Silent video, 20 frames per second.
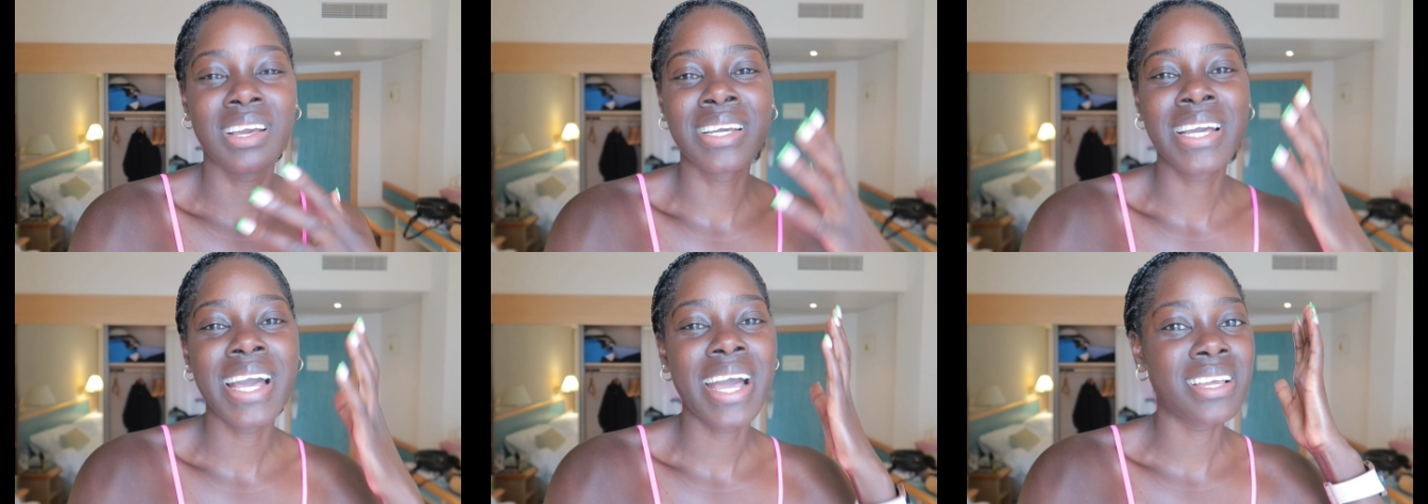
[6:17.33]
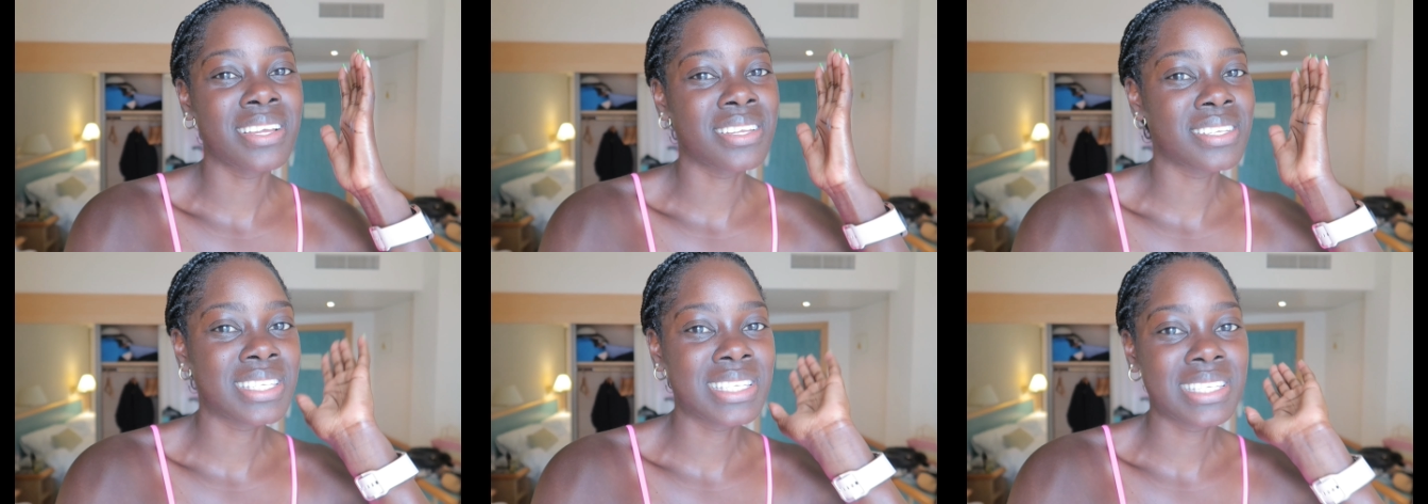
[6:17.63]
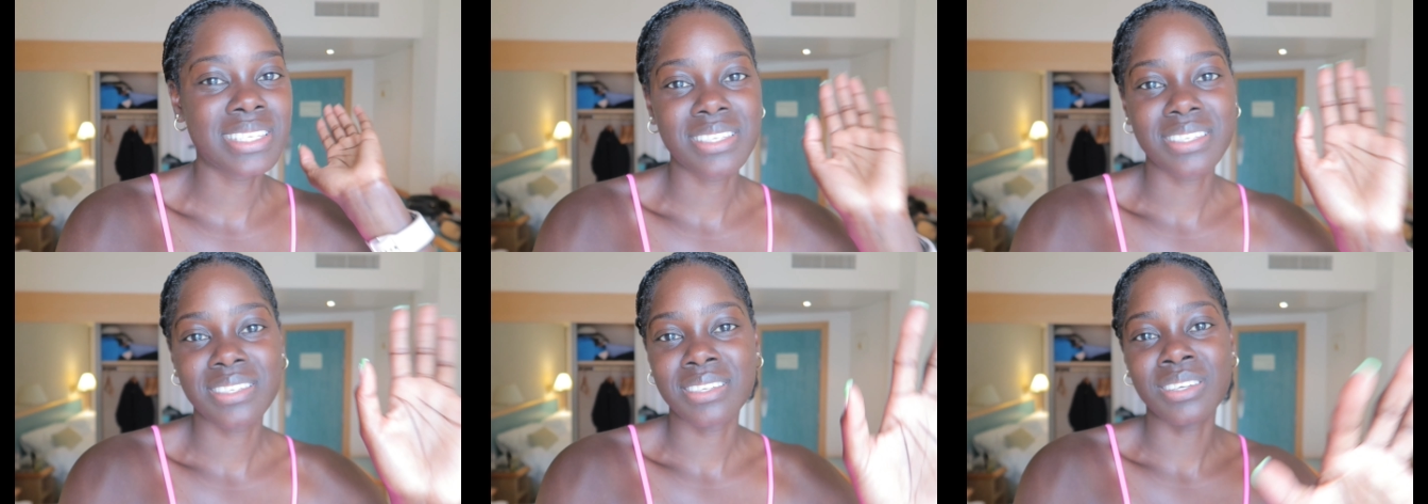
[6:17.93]

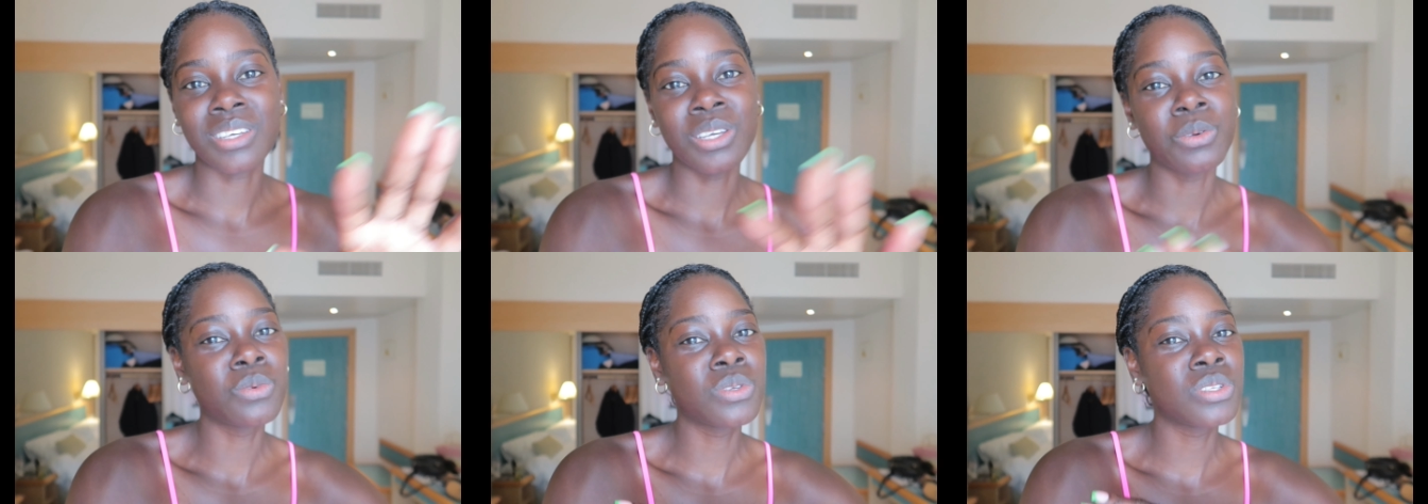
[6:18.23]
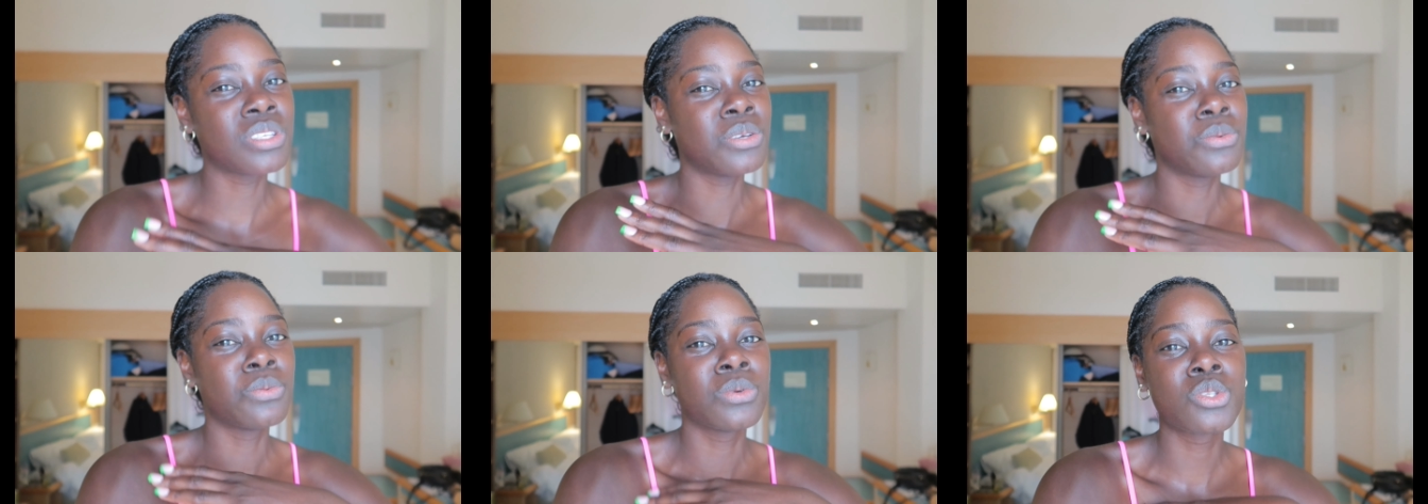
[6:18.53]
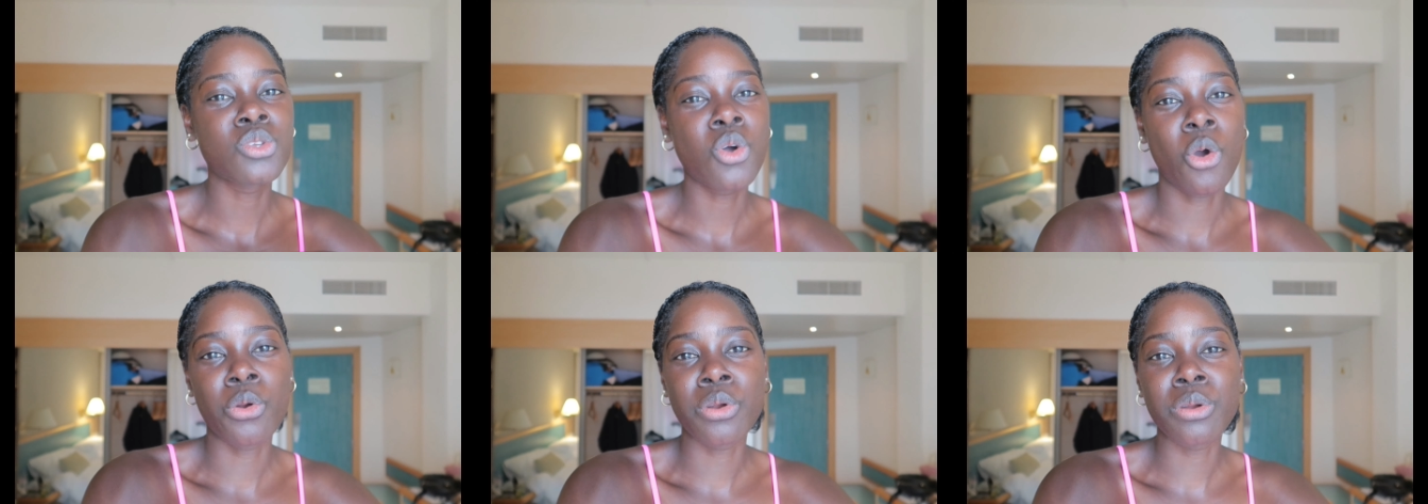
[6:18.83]
Guys, it was it
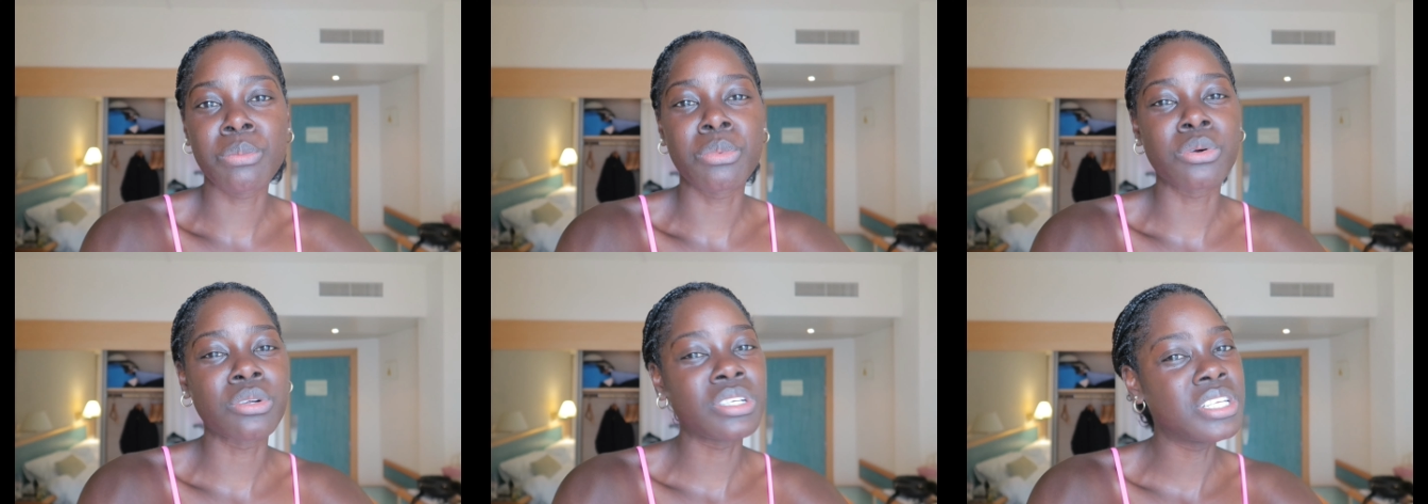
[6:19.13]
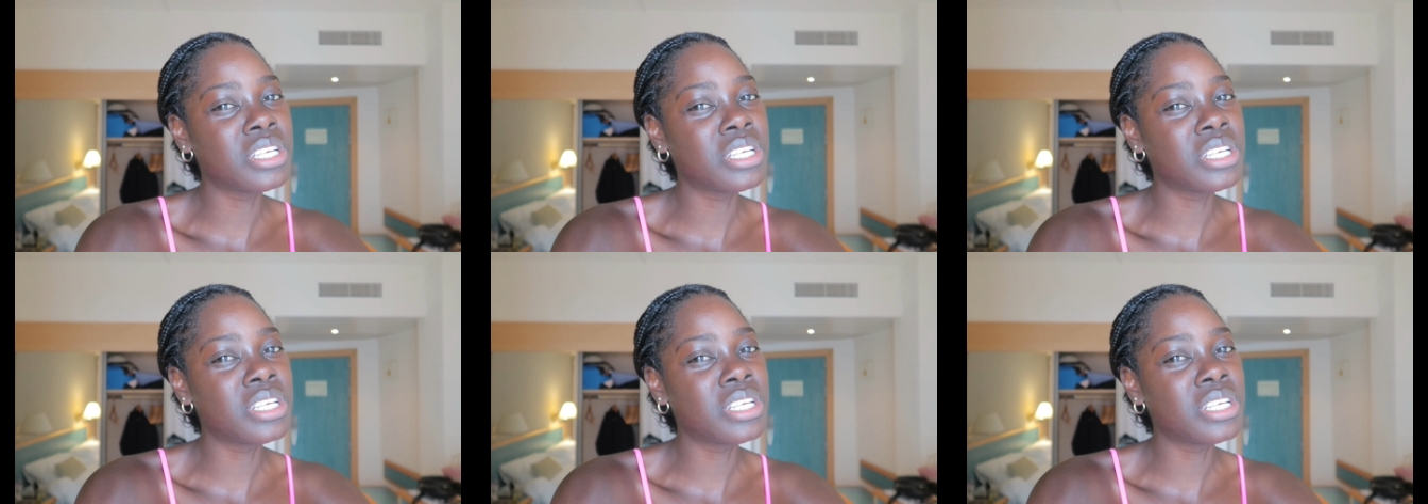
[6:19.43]
was horrible.